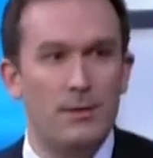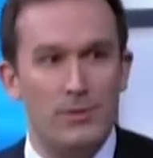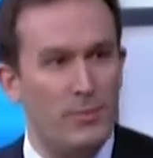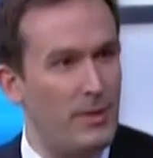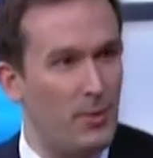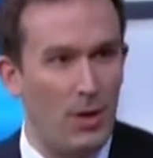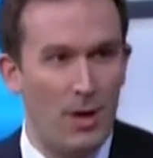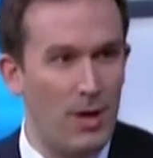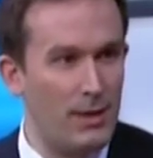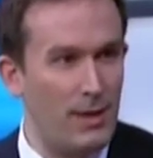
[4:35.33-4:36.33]
There's people
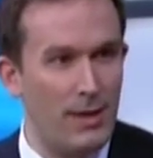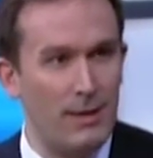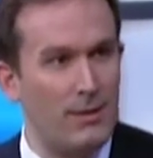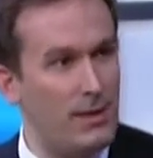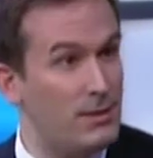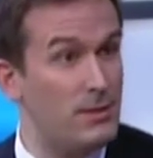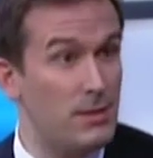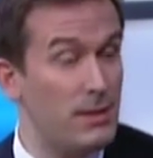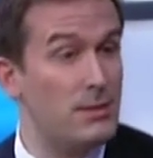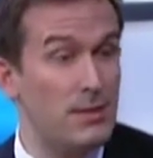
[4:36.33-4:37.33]
honking.
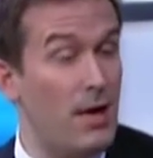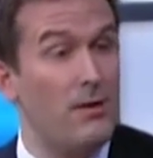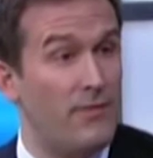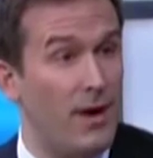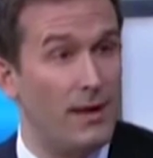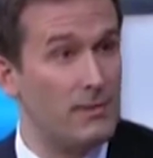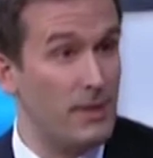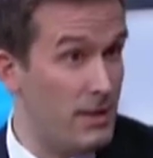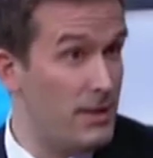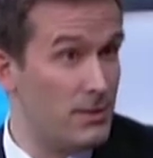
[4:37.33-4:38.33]
It's it's terrifying.
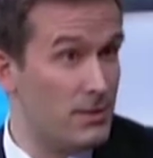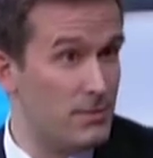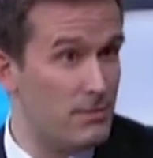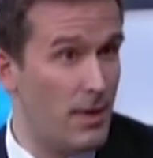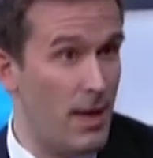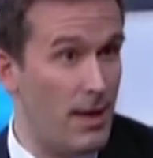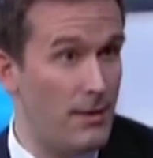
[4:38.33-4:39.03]
It is. What,